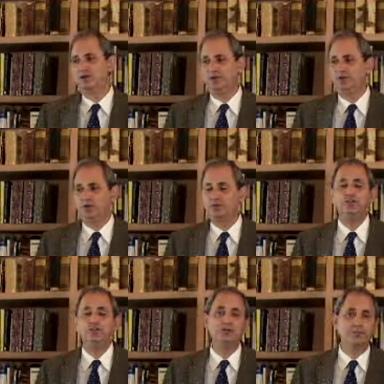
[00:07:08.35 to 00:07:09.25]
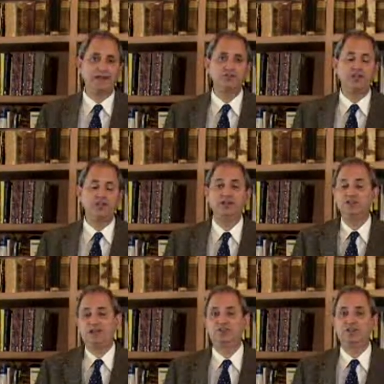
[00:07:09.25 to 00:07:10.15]
you can only do your best, and a
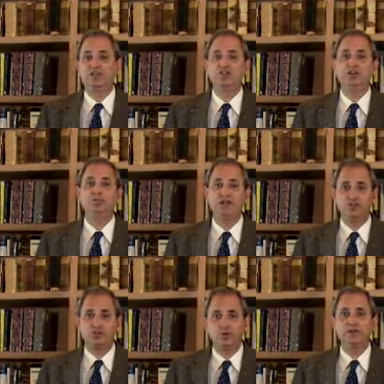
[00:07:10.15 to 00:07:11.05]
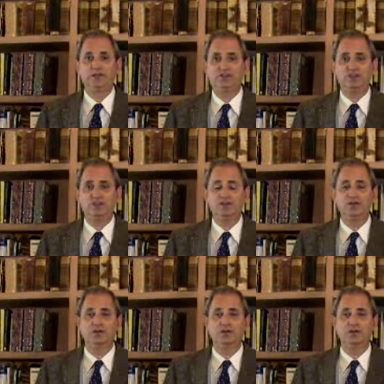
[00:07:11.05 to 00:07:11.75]
JAD session is meant to elicit